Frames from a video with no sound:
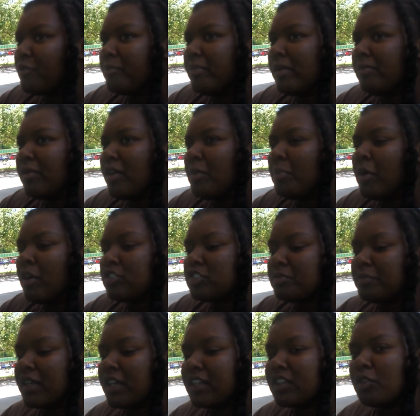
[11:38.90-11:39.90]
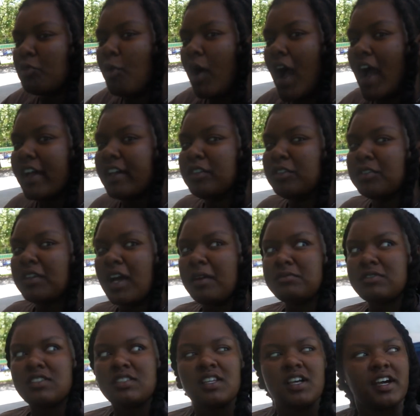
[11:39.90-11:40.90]
when people approach me in the wild, I'm
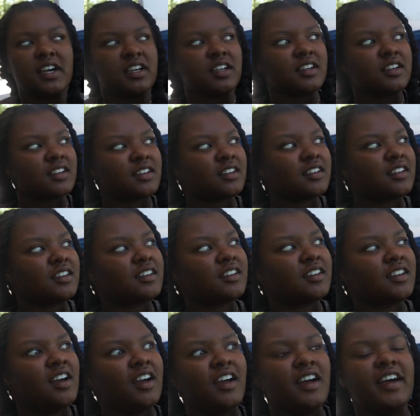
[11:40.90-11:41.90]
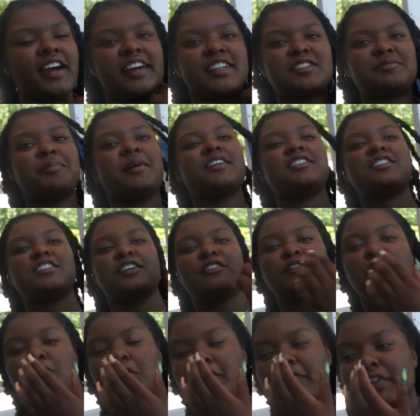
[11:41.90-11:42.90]
just like, especially if
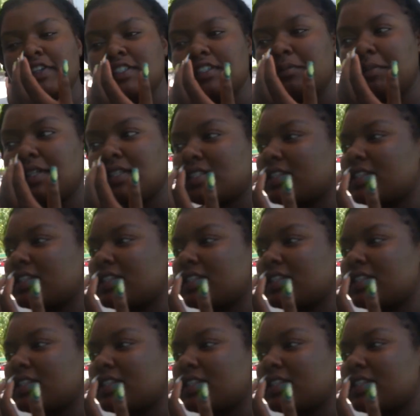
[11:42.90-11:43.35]
you can visibly